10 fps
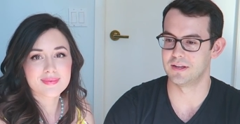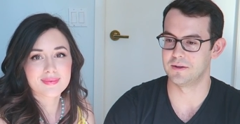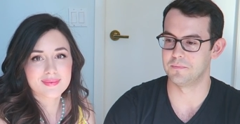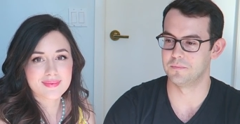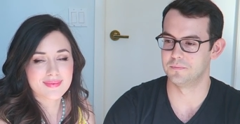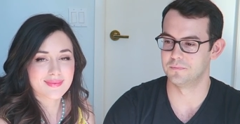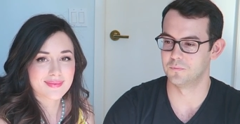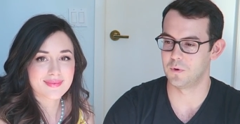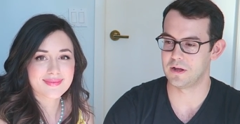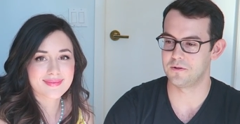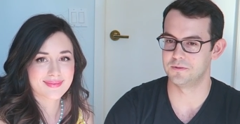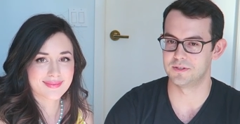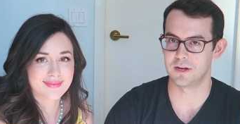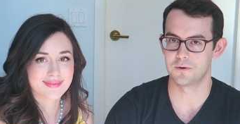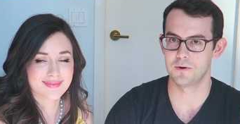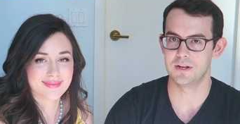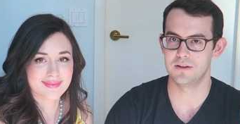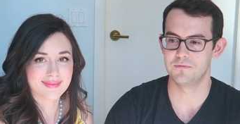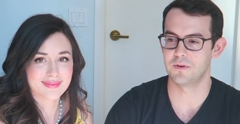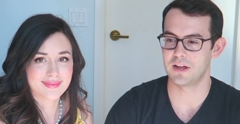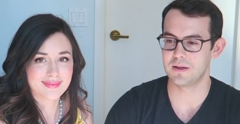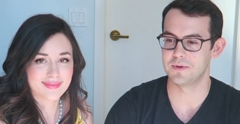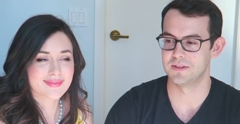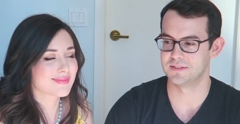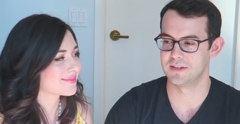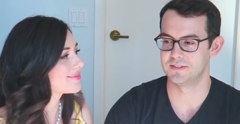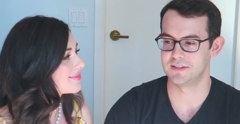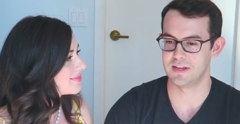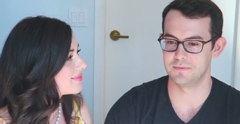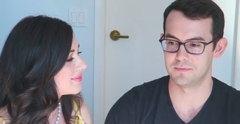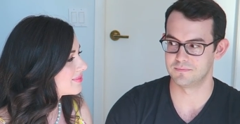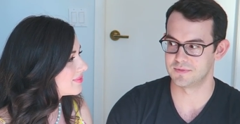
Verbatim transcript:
Speaker 1: um, well decorated vibe in the sense that